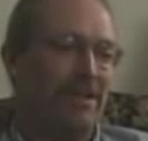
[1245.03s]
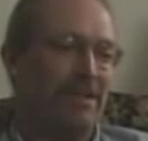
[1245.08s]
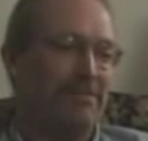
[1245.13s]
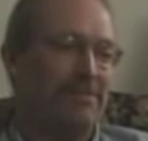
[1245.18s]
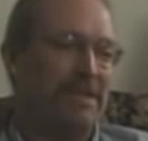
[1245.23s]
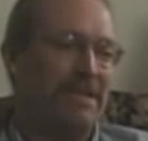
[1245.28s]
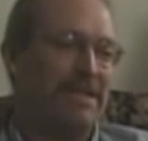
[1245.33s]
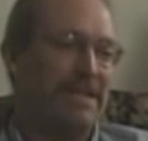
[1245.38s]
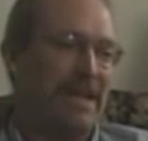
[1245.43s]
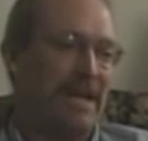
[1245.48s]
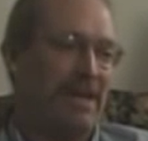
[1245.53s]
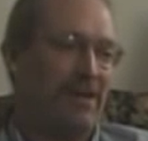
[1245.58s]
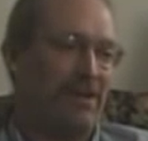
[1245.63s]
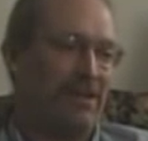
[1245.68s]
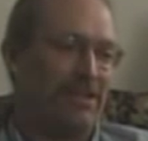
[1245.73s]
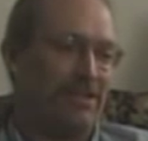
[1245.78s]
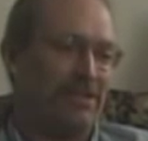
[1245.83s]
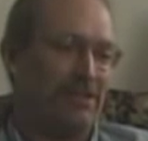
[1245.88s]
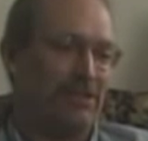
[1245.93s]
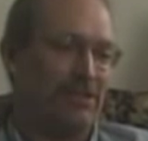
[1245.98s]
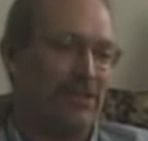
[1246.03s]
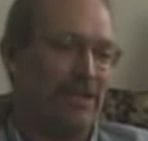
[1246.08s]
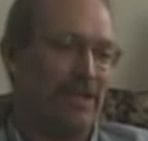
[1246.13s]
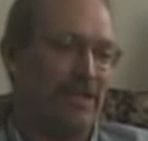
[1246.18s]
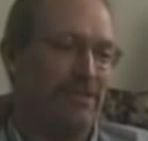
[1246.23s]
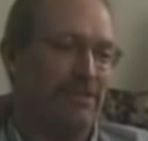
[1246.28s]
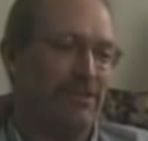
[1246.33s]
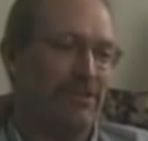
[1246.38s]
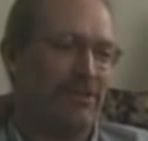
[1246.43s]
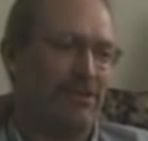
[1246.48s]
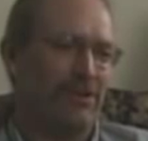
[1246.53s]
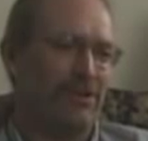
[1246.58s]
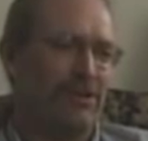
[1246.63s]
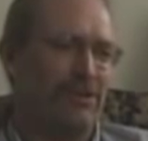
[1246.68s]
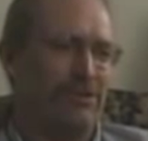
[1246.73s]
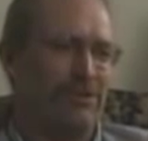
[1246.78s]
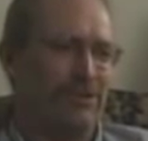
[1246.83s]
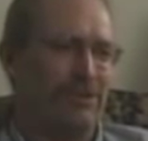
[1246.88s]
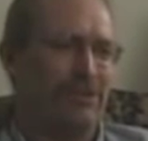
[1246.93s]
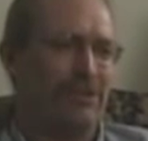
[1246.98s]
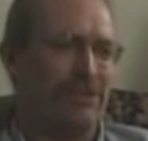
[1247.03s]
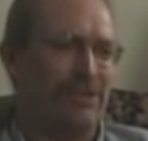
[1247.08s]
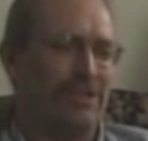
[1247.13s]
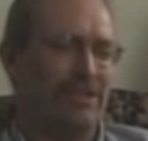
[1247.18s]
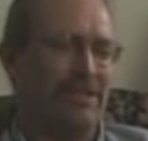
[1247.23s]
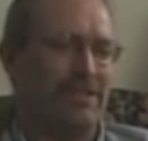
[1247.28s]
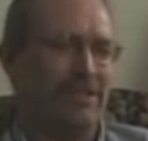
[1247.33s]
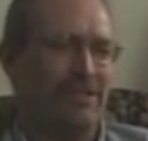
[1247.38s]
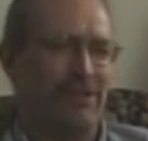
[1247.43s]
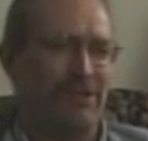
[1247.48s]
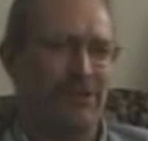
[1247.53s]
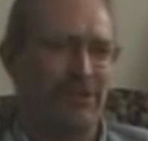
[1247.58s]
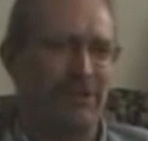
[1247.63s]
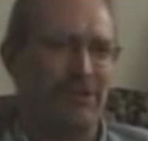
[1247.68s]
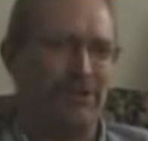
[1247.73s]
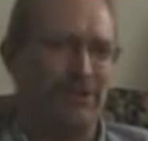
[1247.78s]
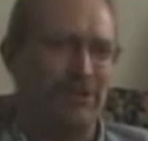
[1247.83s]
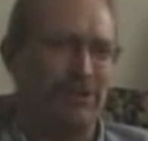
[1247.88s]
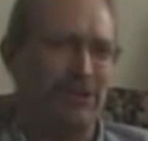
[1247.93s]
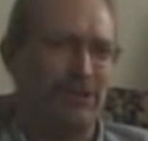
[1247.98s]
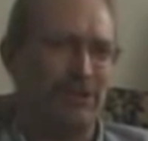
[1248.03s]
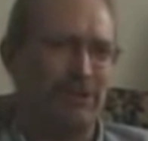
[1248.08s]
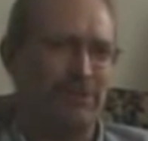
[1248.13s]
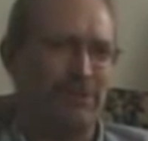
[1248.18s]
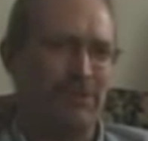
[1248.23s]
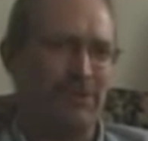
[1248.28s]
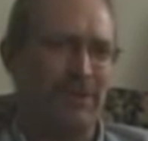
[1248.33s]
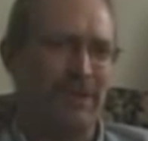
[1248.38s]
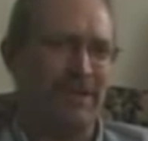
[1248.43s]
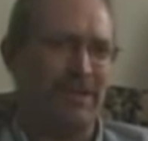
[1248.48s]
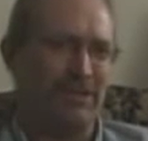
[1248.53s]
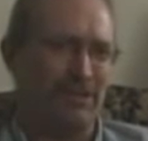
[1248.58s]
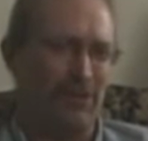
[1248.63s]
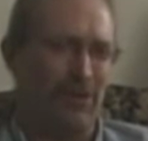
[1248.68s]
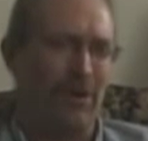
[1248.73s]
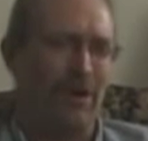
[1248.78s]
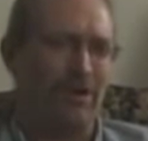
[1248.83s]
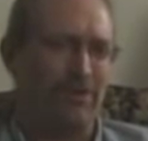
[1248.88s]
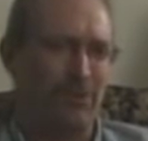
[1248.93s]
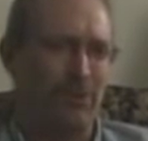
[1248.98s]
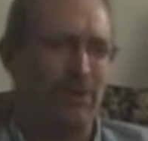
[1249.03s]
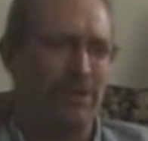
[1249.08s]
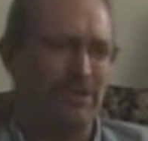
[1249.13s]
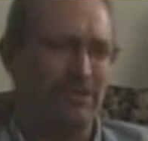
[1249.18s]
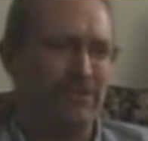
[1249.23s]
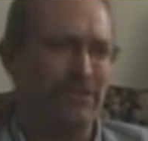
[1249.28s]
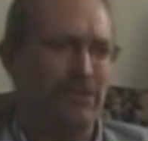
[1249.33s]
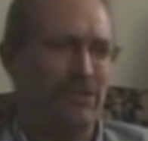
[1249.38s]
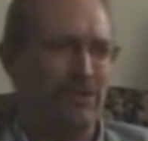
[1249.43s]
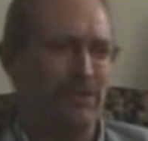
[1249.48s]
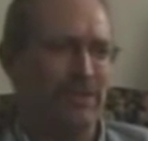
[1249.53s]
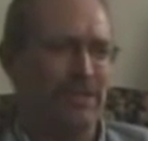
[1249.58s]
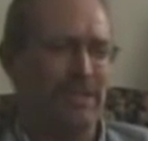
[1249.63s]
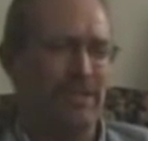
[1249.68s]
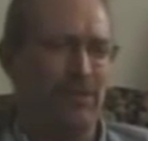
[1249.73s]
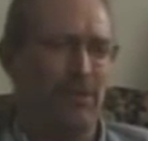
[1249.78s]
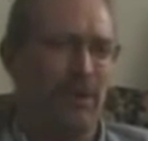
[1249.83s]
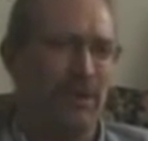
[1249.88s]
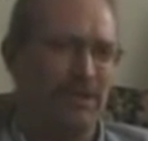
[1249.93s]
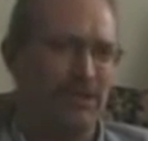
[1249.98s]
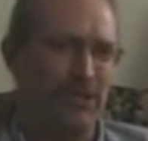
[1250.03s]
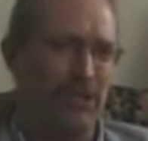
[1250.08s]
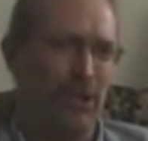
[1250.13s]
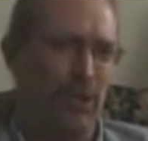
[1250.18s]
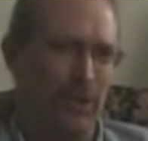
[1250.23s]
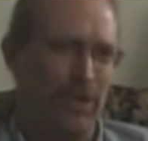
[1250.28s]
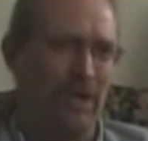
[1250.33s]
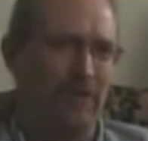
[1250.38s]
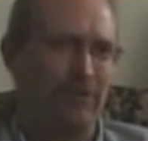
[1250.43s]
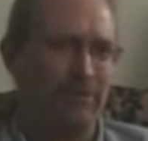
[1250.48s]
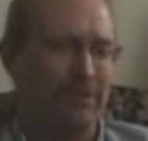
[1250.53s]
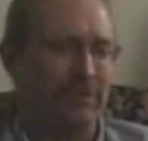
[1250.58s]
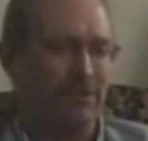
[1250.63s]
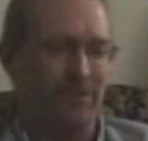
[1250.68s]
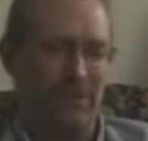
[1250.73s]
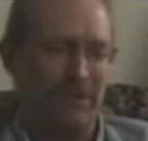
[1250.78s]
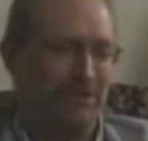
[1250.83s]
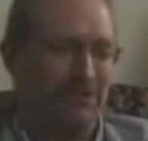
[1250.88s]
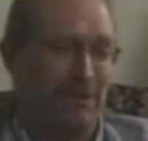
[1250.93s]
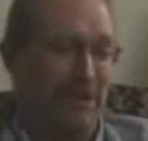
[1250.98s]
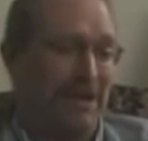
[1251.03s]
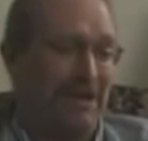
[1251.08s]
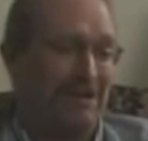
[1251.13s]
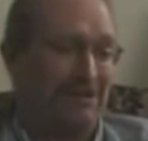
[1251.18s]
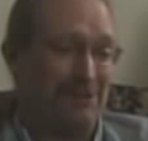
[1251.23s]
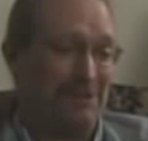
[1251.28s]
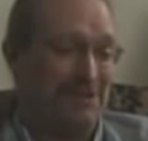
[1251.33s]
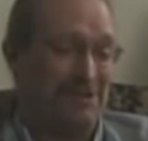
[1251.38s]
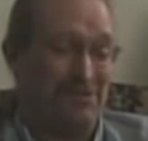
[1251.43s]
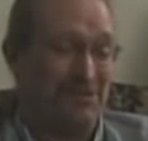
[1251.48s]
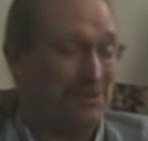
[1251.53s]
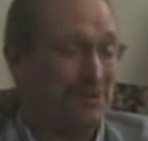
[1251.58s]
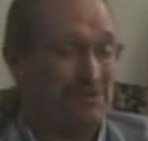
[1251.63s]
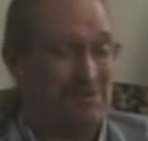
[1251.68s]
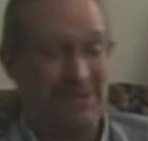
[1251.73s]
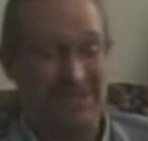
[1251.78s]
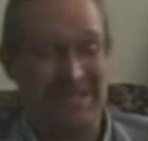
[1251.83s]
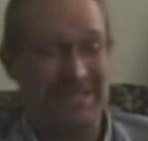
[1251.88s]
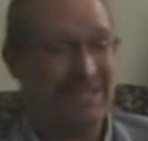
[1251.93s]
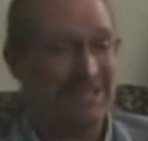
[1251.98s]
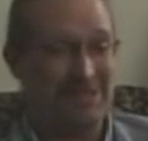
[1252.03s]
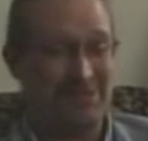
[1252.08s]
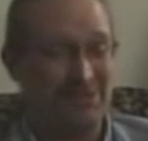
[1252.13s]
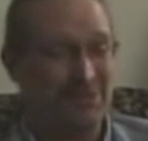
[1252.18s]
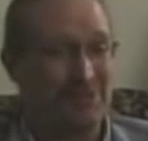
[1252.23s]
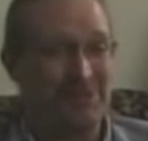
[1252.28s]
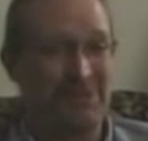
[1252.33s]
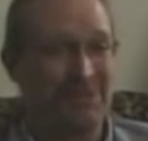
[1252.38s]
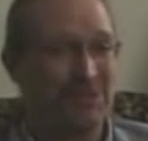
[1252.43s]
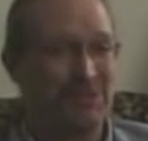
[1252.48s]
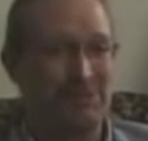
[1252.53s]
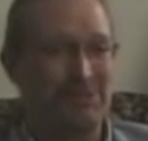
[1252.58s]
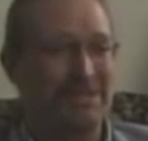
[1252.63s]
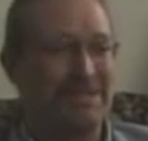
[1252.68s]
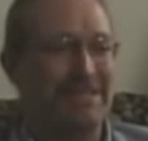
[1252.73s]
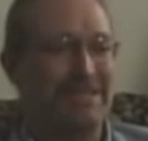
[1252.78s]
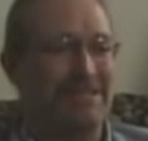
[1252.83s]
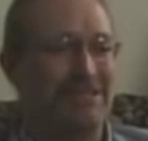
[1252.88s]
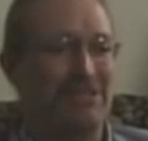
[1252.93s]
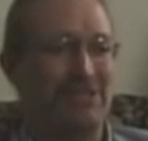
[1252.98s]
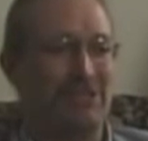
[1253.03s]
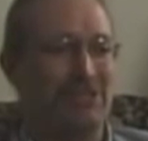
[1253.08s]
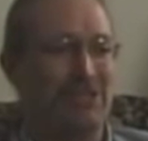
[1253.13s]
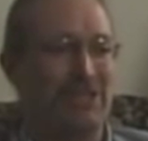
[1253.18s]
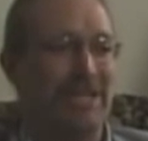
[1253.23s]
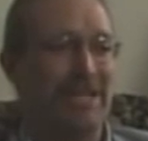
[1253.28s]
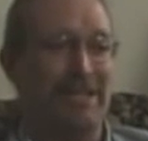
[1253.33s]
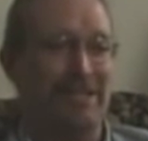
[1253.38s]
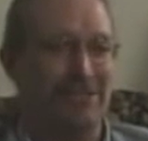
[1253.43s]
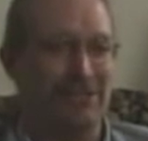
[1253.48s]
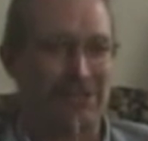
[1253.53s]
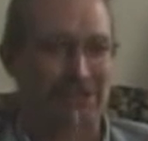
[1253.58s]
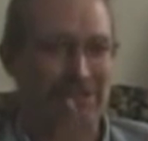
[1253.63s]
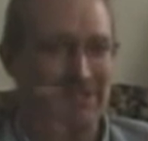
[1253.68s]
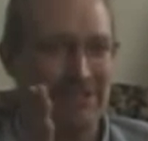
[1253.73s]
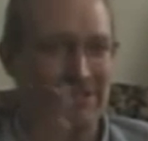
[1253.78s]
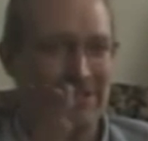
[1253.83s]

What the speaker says: Many anarchists say that Thoreau is sympathetic to our point of view, that he wants no government, when in fact, right at the very beginning of Civil Disobedience, he says,